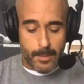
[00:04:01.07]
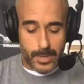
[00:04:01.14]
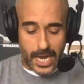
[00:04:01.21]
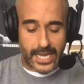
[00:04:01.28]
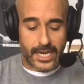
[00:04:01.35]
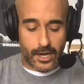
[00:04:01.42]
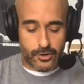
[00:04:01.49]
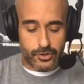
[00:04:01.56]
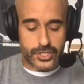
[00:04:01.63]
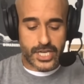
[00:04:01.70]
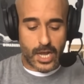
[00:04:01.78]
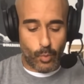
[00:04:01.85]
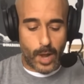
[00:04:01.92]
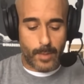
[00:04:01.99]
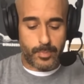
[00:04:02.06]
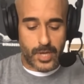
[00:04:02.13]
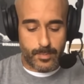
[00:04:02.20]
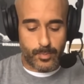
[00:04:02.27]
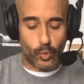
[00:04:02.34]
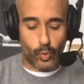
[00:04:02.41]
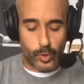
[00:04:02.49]
but I can understand why
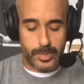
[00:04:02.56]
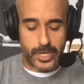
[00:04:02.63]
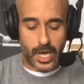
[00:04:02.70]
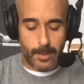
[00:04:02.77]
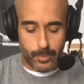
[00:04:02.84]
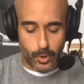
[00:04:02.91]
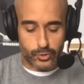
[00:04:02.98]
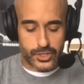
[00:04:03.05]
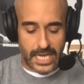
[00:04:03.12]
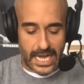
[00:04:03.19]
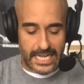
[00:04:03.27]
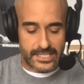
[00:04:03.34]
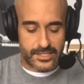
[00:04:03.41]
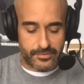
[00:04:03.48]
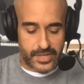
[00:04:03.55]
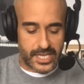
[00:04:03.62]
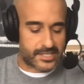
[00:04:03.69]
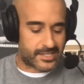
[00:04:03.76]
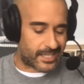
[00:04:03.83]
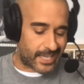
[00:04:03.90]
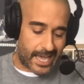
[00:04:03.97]
people would be on both sides of
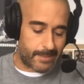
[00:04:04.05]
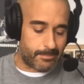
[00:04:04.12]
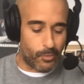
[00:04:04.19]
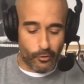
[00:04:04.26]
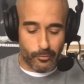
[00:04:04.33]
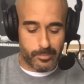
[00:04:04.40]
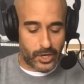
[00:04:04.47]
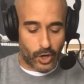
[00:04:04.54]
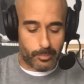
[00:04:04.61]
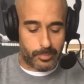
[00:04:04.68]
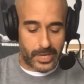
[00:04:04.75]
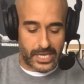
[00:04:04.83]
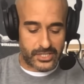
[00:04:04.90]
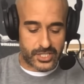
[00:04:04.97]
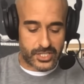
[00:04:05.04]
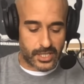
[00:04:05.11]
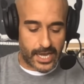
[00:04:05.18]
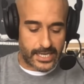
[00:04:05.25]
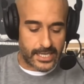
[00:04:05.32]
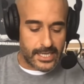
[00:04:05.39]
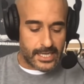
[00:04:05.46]
this. Again, movement, albeit
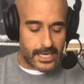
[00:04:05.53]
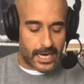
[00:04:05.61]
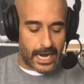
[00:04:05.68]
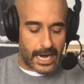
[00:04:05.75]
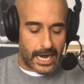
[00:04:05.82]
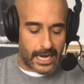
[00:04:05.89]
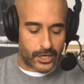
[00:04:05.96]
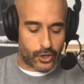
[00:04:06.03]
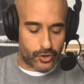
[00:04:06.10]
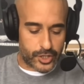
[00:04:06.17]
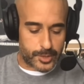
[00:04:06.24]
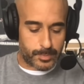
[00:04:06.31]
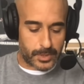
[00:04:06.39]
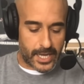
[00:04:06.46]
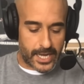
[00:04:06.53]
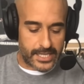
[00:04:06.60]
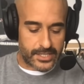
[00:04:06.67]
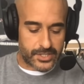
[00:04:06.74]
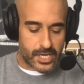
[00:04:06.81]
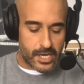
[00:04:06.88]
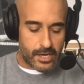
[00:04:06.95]
slight. Uh, Curtis
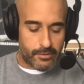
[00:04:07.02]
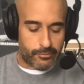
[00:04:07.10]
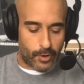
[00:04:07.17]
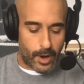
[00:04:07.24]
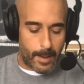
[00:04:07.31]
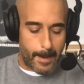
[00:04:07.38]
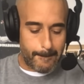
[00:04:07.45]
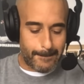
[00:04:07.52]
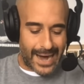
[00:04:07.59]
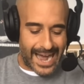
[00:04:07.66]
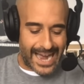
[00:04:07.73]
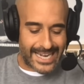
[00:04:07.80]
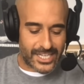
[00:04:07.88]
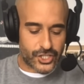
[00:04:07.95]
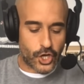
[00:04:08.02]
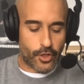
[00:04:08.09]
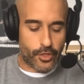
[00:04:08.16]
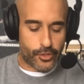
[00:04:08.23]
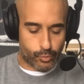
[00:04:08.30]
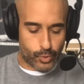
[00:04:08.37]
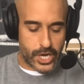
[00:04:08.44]
Blades from minus
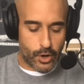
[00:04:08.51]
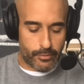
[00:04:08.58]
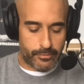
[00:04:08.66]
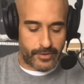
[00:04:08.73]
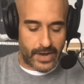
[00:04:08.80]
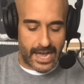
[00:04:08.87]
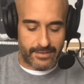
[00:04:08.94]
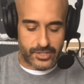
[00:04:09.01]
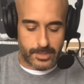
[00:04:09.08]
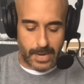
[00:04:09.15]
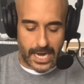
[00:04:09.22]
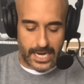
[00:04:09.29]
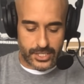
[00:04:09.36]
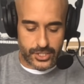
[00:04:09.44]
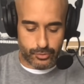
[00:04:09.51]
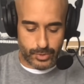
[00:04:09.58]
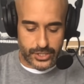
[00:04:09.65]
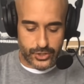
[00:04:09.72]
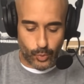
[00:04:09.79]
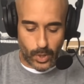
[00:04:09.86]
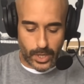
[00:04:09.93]
305 to minus
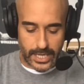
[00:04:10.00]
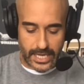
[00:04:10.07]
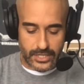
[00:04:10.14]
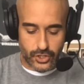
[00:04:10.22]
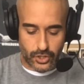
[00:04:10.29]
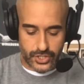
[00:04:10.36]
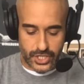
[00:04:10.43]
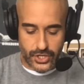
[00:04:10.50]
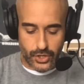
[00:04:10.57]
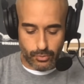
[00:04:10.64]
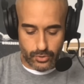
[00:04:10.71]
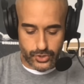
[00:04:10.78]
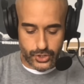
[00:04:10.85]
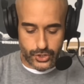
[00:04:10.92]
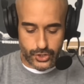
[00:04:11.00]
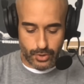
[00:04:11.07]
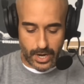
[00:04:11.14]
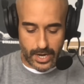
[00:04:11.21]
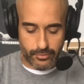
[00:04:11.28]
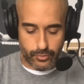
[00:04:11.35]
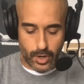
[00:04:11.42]
320, and Jairzinho
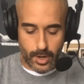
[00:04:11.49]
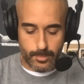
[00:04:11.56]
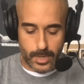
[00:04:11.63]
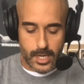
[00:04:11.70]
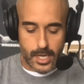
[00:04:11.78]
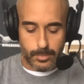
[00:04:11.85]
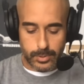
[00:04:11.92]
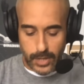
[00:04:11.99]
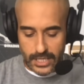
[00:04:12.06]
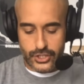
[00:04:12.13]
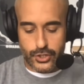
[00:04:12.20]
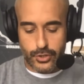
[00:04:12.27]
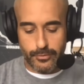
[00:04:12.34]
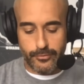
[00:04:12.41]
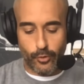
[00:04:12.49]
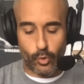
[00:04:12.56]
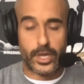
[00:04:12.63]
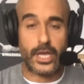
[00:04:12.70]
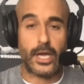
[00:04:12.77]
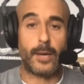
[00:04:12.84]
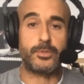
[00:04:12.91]
Rozenstruik from plus
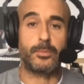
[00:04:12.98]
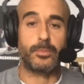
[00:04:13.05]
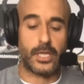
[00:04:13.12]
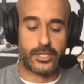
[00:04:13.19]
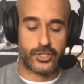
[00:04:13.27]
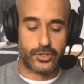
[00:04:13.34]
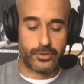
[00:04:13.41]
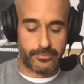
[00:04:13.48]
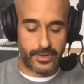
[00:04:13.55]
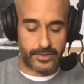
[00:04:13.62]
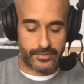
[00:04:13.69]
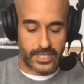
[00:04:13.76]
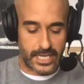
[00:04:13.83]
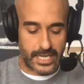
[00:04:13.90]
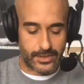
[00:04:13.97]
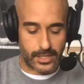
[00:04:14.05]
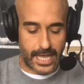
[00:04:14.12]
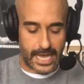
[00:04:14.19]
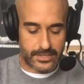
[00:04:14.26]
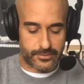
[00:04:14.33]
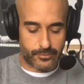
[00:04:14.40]
240 up to plus 250 in the
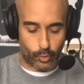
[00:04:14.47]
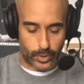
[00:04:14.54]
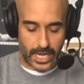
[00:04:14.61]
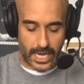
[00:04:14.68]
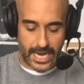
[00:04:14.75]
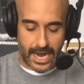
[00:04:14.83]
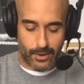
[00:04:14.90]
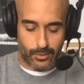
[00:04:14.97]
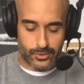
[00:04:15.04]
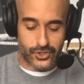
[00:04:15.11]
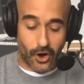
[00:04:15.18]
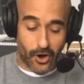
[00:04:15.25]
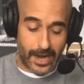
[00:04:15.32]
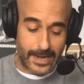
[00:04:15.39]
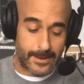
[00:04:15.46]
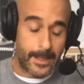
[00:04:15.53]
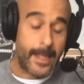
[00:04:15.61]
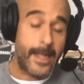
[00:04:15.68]
last 48 hours. All right